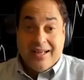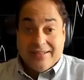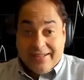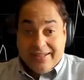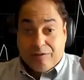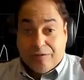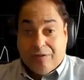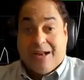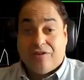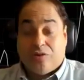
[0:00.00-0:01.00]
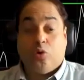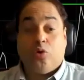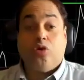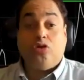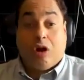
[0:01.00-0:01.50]
these funds do
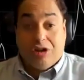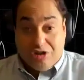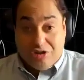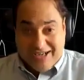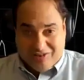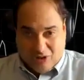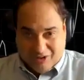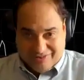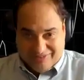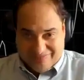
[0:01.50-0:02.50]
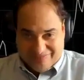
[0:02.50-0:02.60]
not trade stocks.